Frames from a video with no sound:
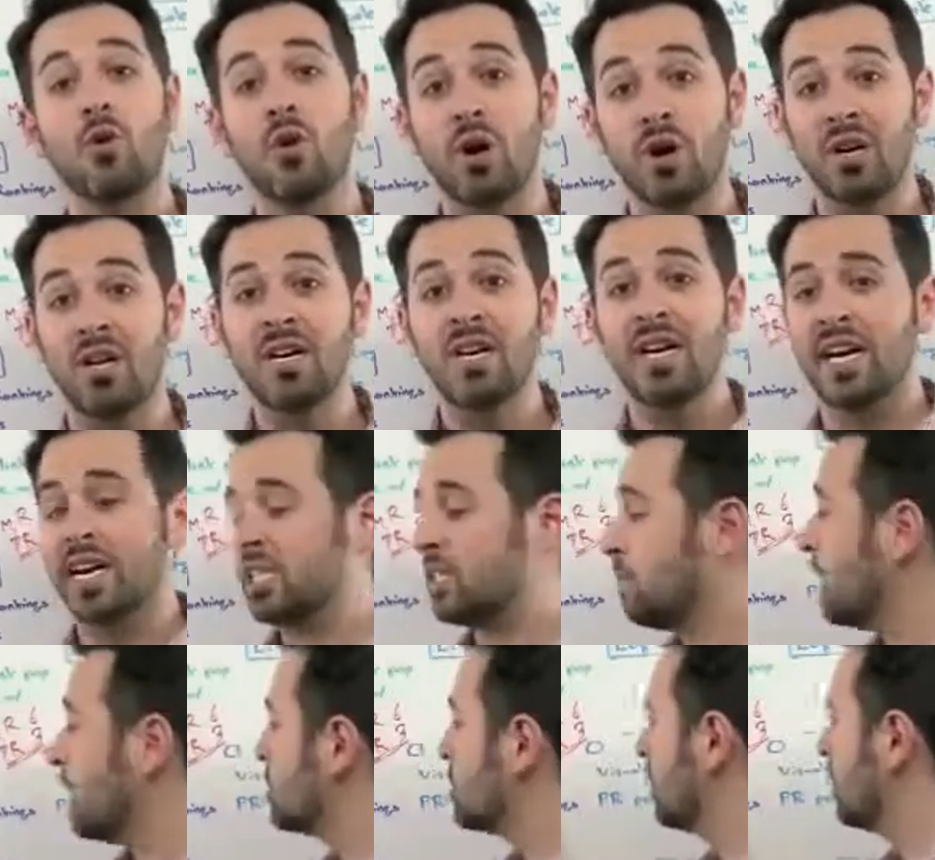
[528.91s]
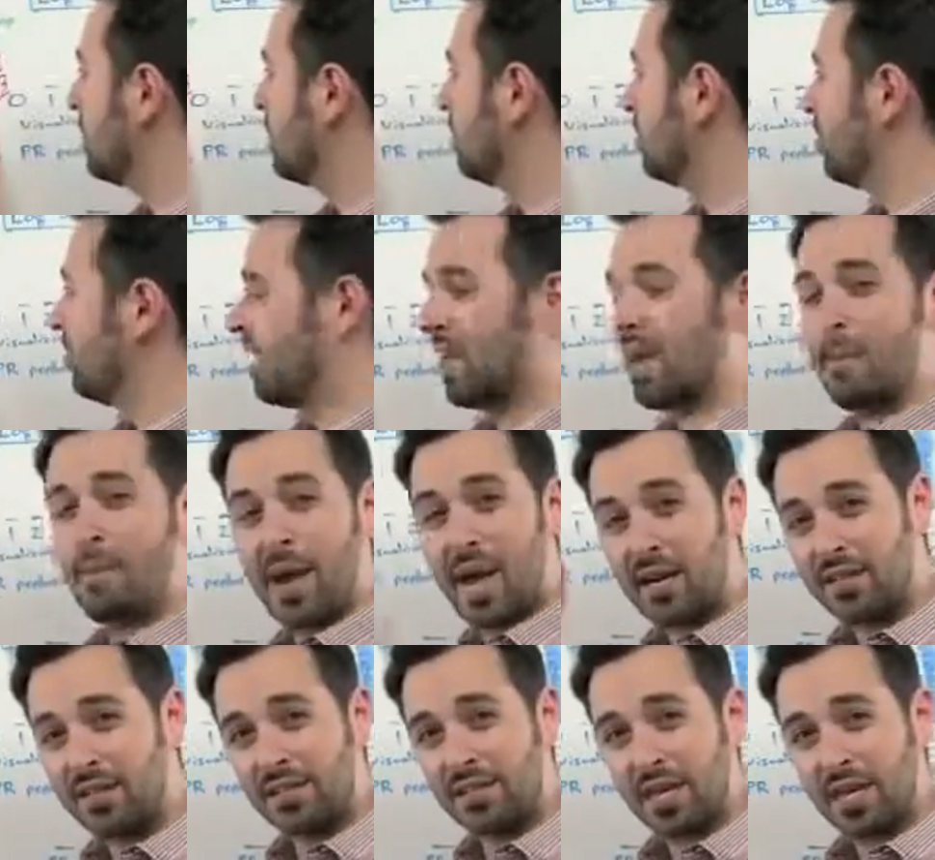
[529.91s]
Or especially when you're looking at
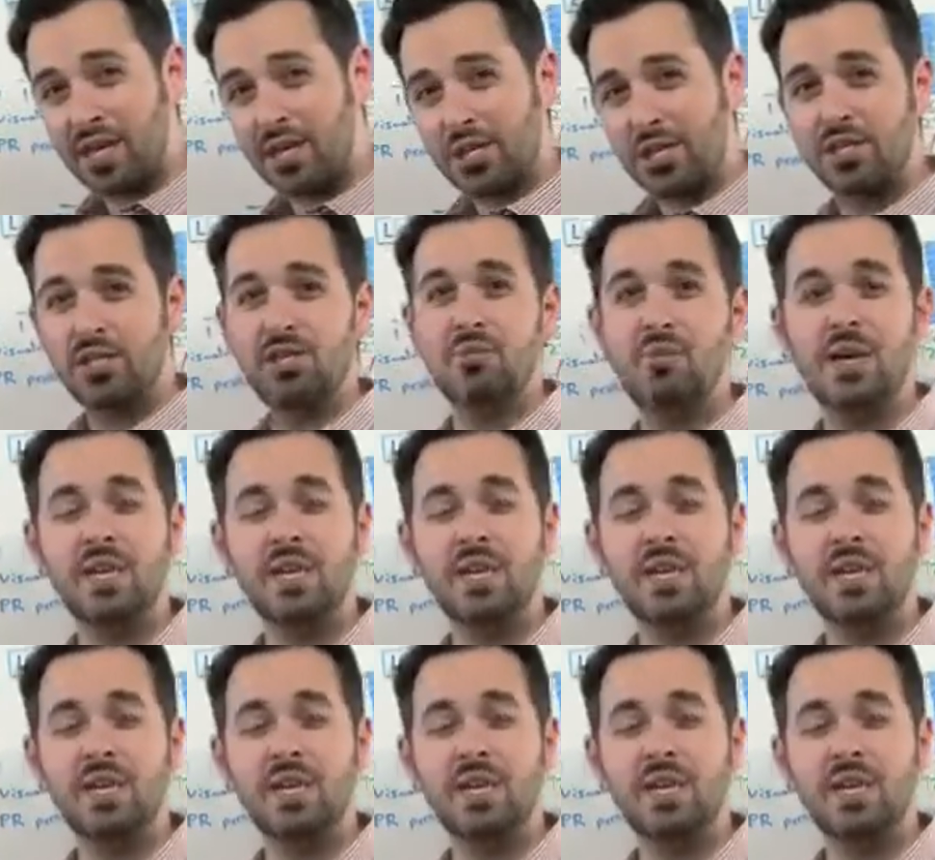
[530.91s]
penalizations,